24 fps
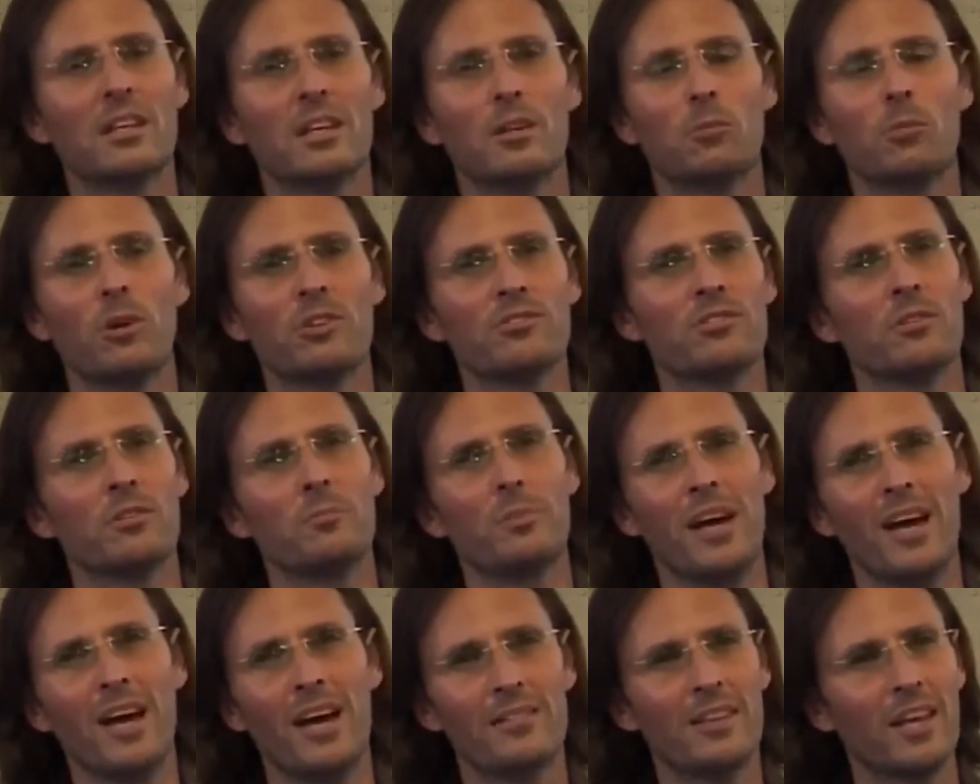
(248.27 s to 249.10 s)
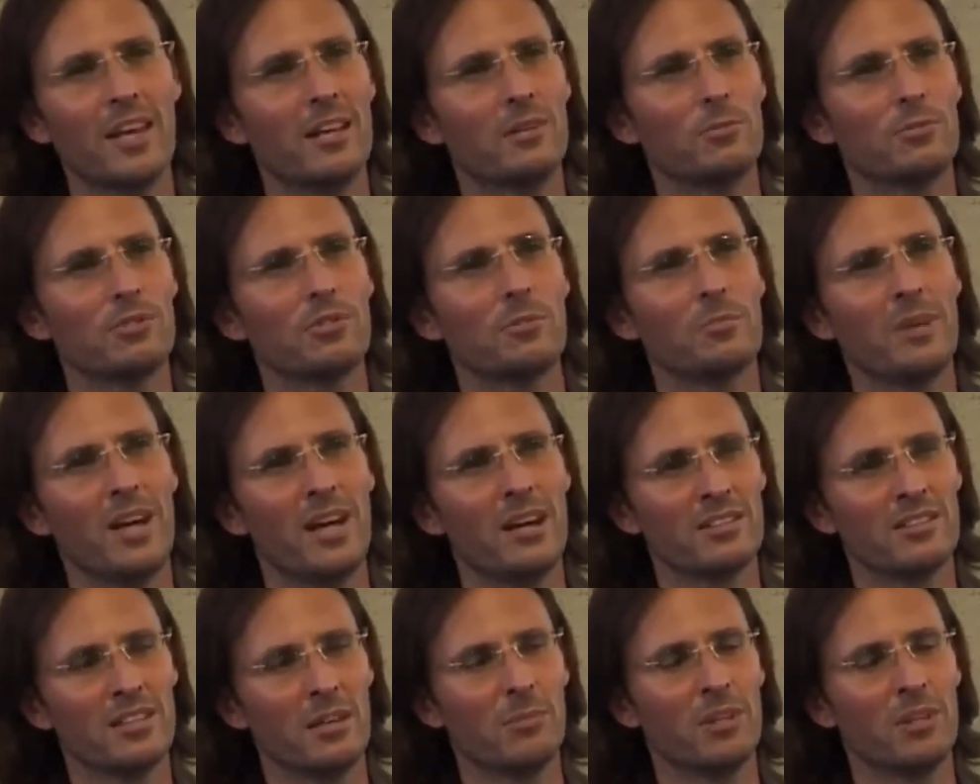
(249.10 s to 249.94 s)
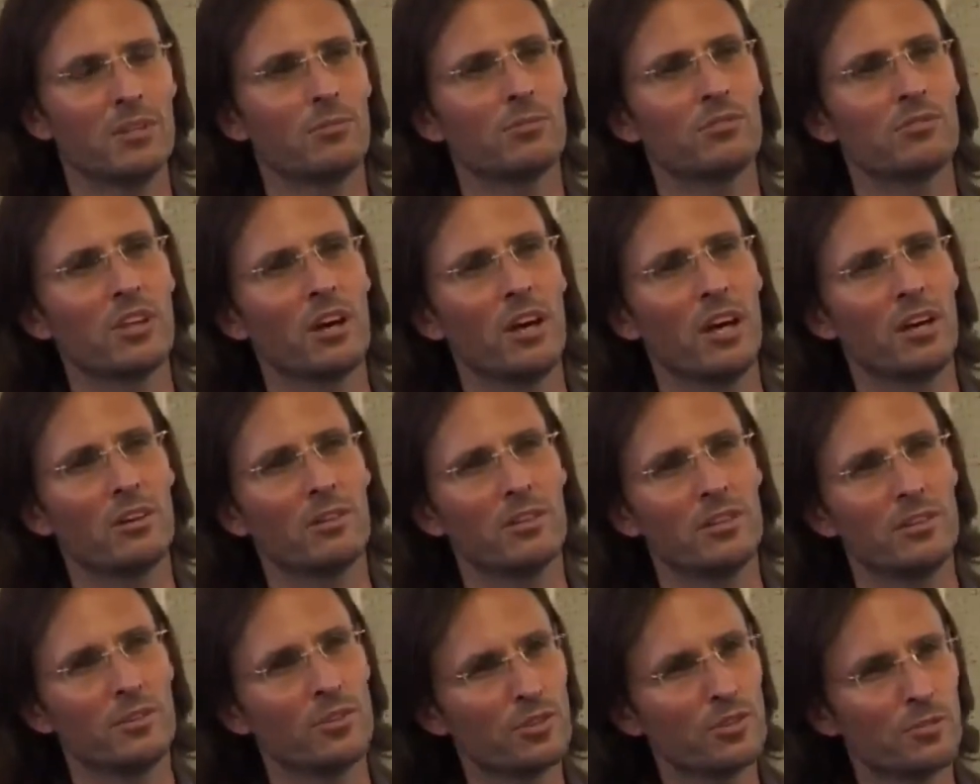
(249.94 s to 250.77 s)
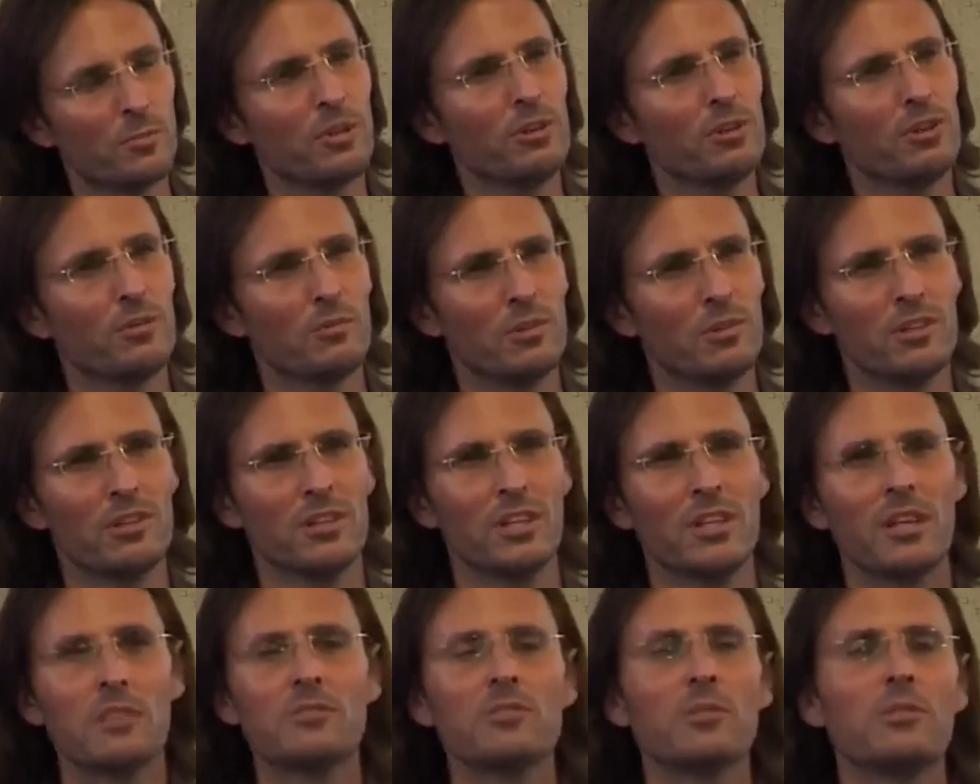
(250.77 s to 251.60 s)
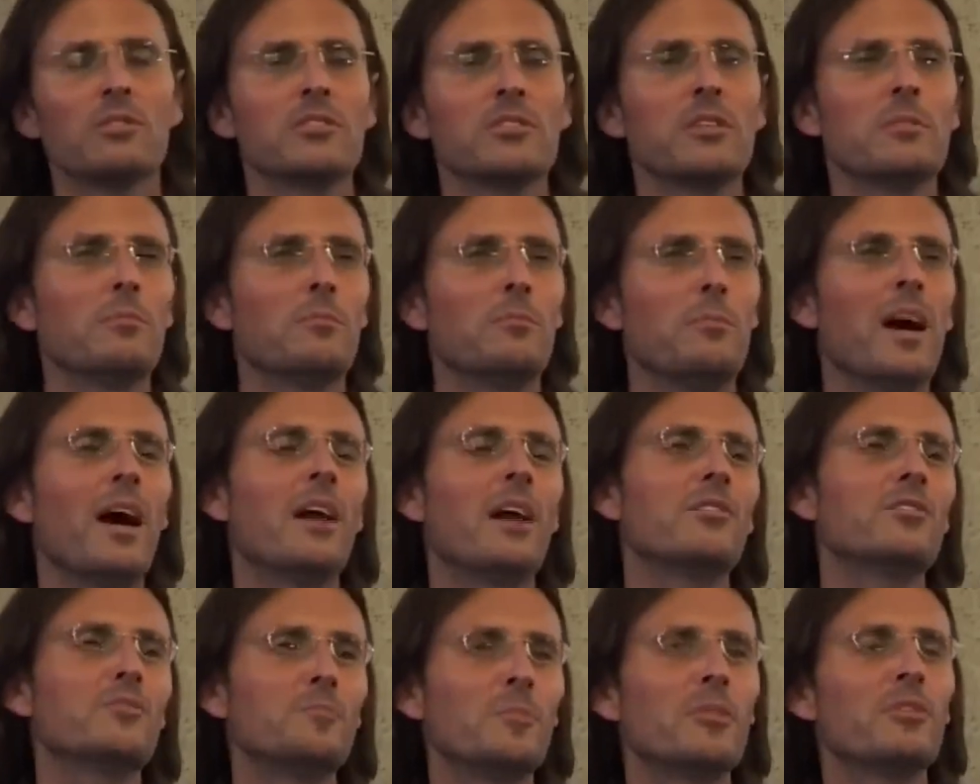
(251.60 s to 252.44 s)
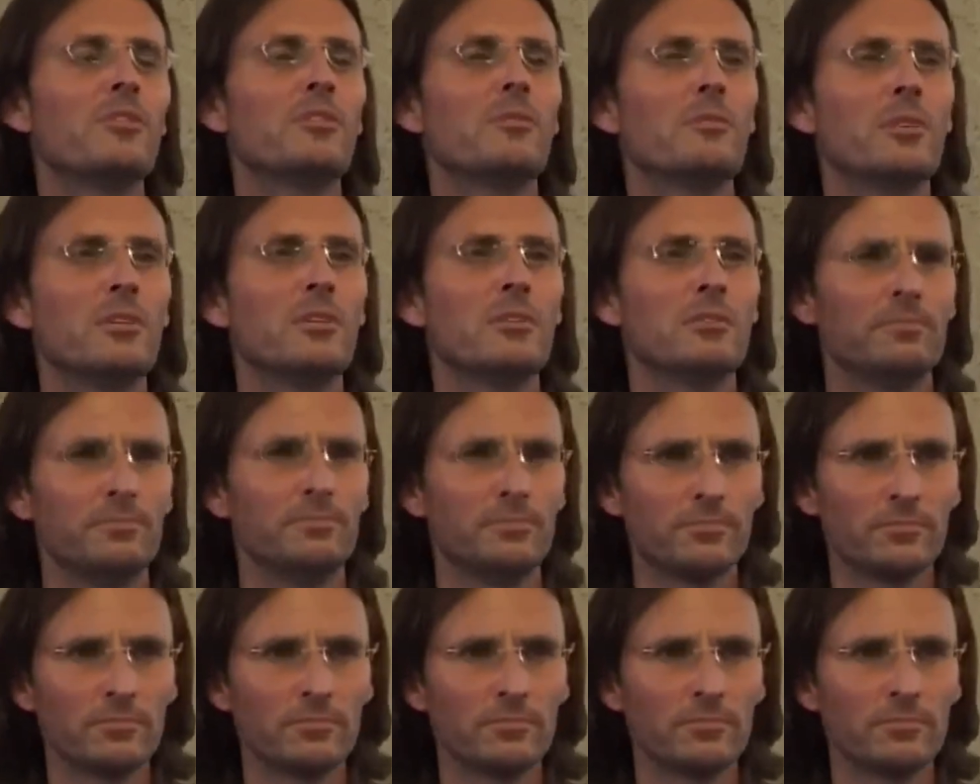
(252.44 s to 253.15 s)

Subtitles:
It wasn't about that, it was about something that was going on in the spirit world, and I talked to him about the spirit world.